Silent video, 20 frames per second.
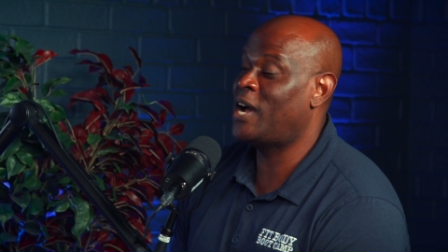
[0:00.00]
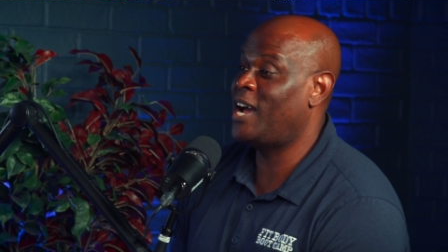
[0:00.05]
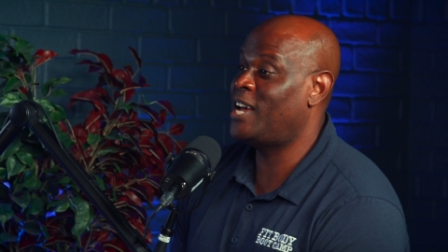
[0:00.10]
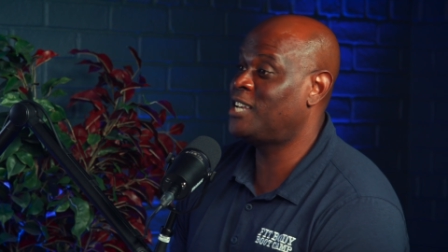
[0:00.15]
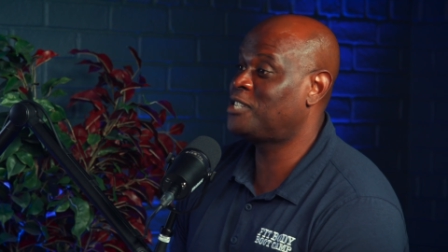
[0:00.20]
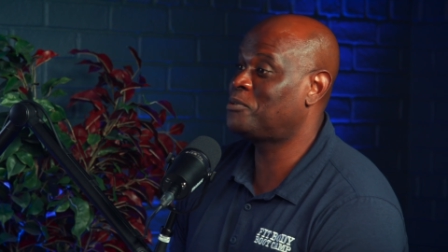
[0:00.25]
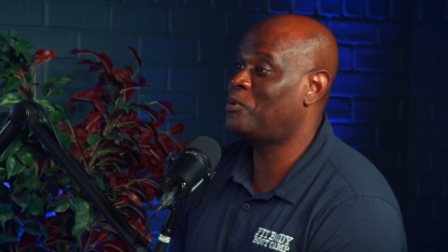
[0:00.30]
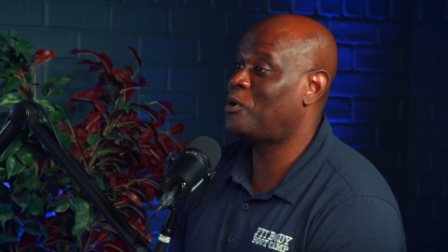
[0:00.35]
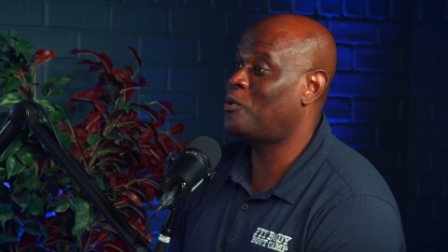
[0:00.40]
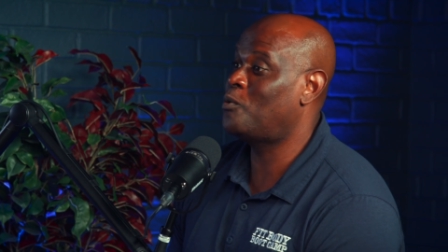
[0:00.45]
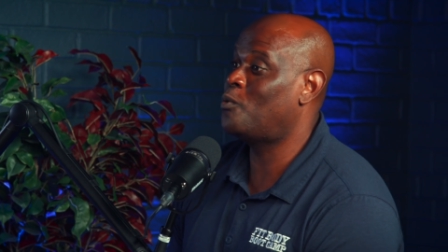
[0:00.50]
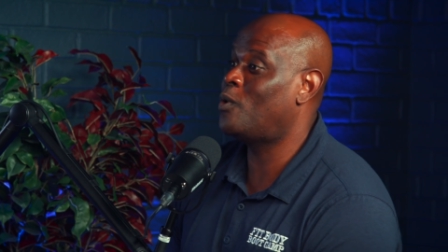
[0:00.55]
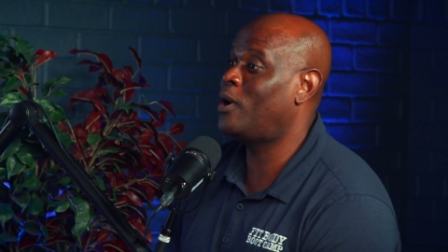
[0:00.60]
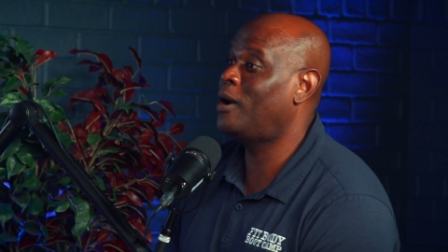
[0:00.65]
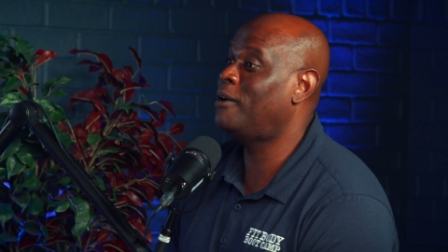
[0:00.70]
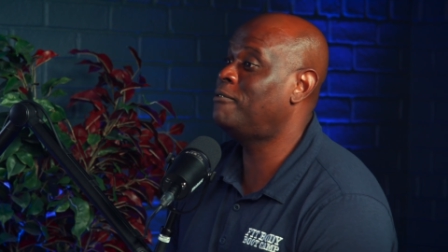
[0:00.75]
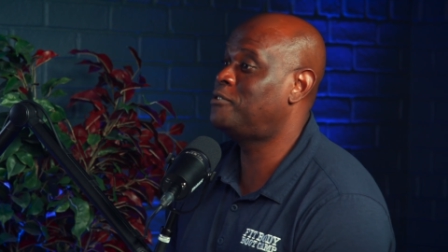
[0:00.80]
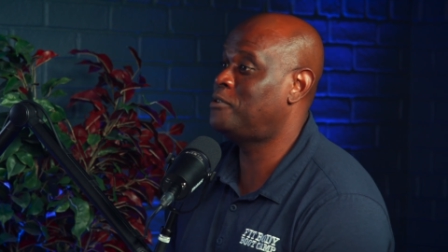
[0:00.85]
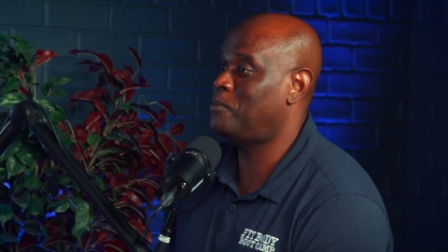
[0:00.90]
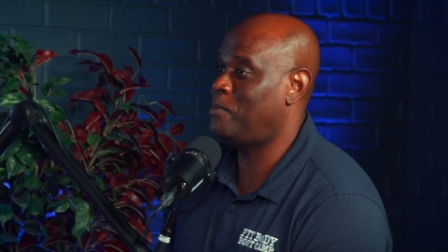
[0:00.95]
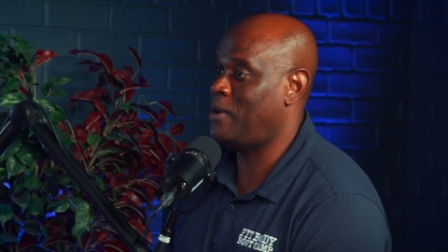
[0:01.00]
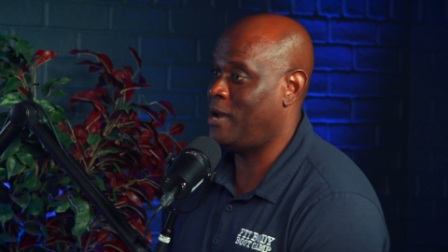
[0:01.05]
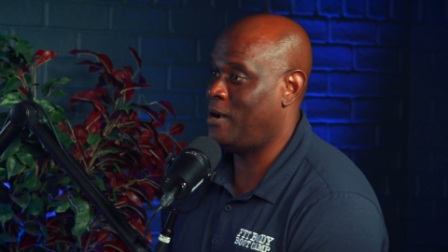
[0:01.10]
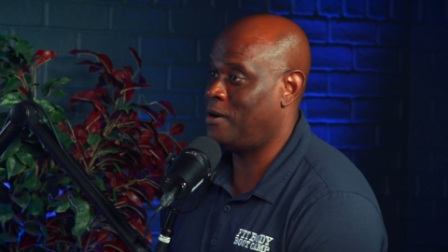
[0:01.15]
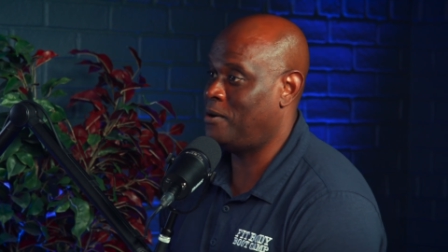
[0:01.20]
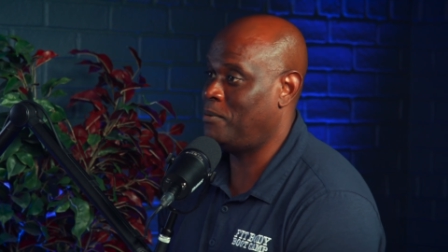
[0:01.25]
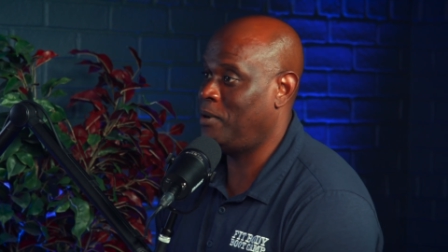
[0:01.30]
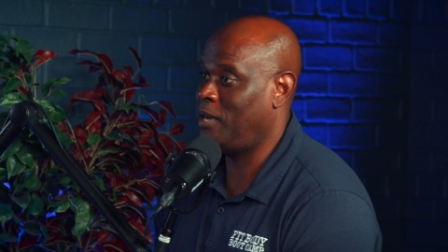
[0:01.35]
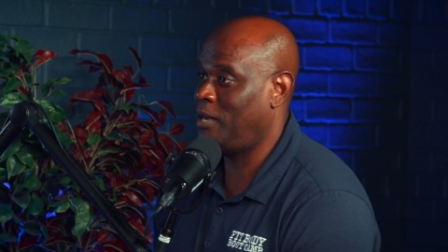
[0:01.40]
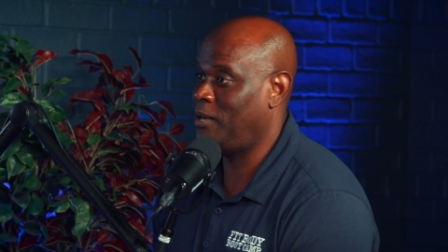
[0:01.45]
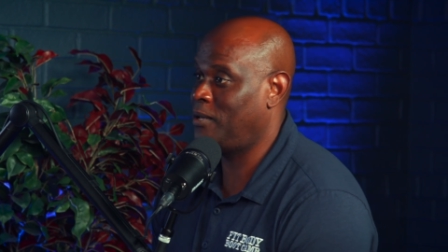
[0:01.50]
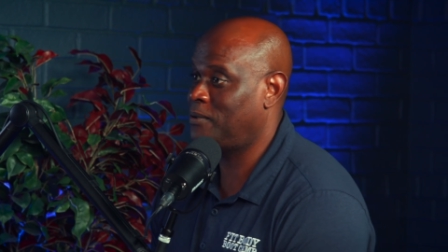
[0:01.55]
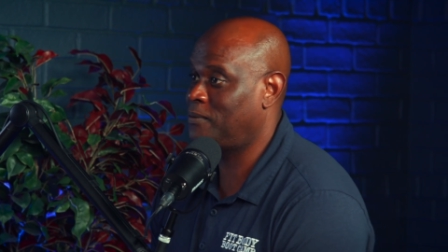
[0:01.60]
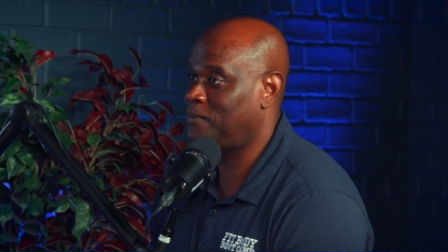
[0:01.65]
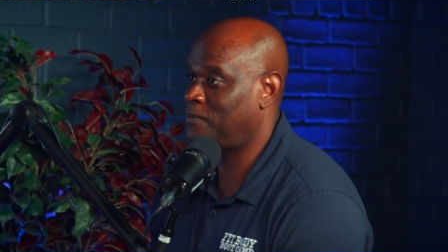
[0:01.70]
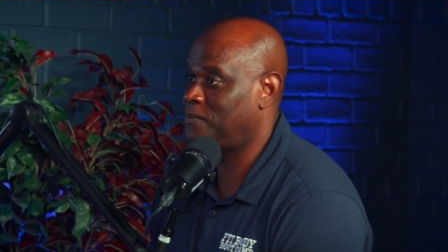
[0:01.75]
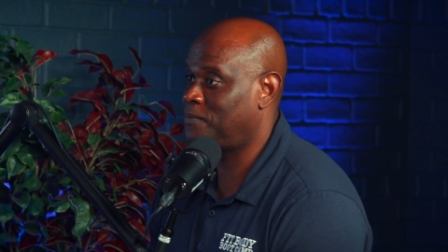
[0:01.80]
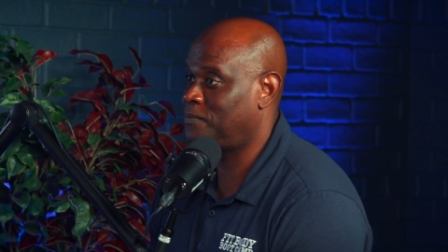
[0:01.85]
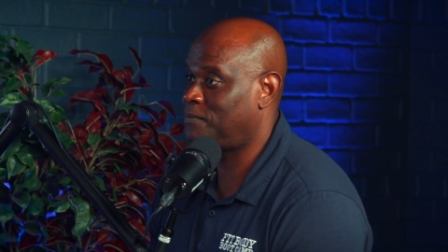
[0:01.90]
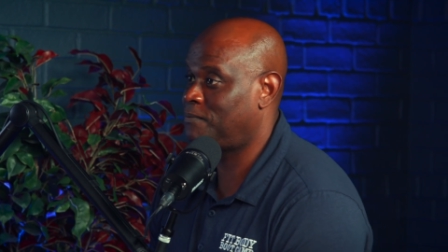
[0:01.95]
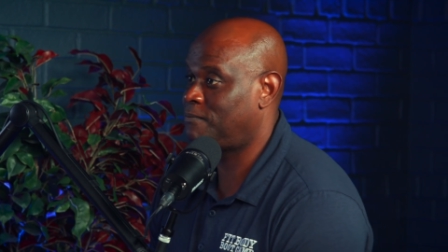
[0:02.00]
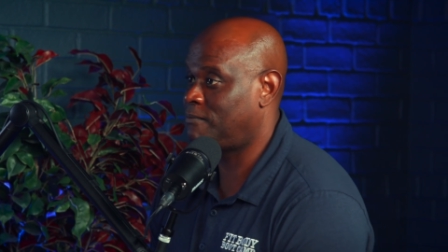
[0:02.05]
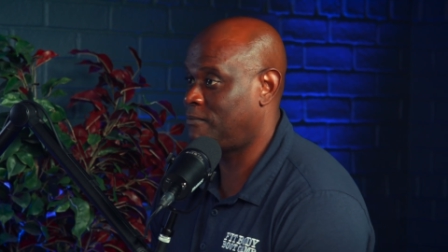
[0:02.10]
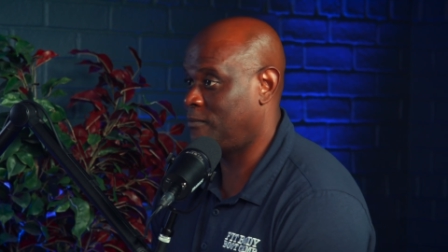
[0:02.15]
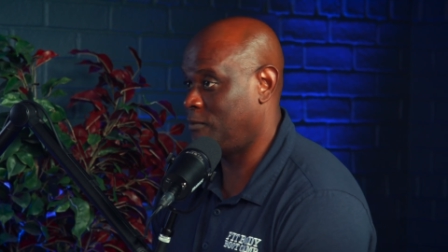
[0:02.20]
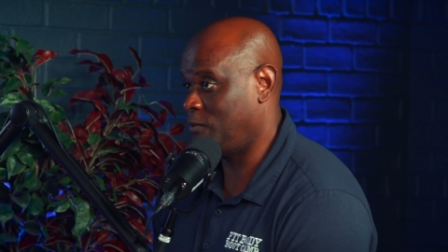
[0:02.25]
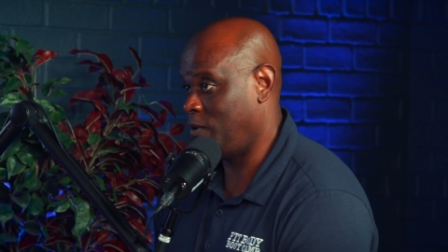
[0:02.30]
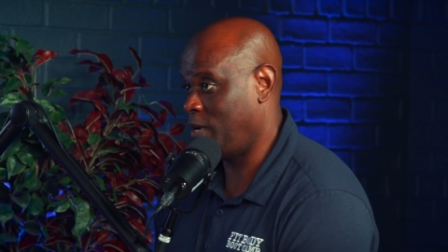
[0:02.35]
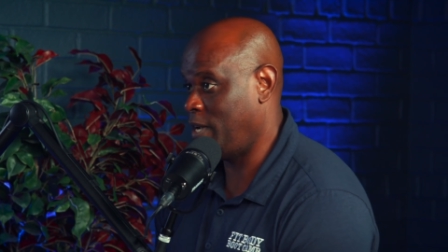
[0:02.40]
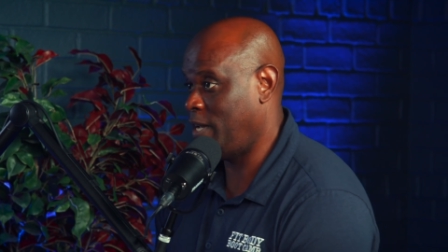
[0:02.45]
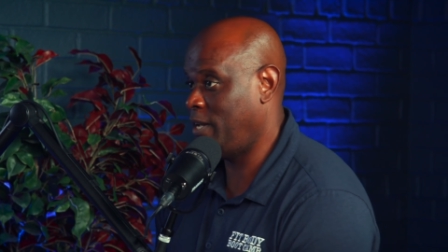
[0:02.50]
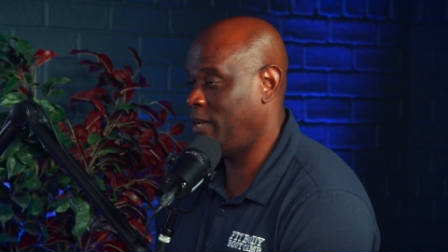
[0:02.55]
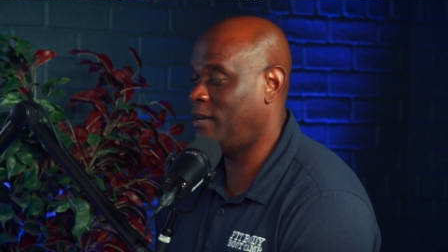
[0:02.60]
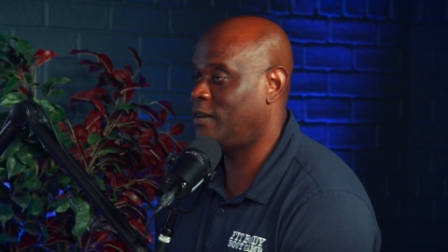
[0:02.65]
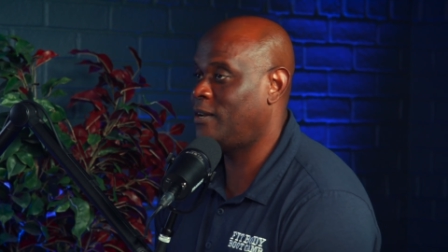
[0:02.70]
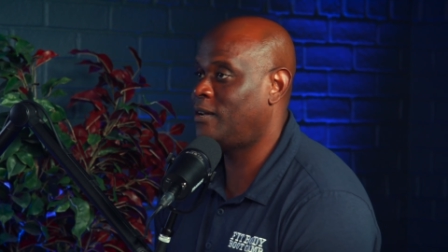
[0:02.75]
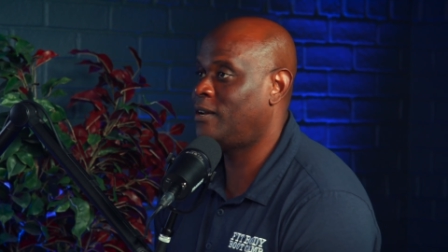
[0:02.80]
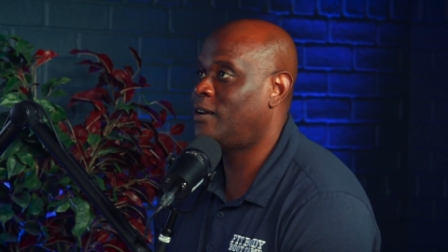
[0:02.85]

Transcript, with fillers: ask my wife to marry me, right?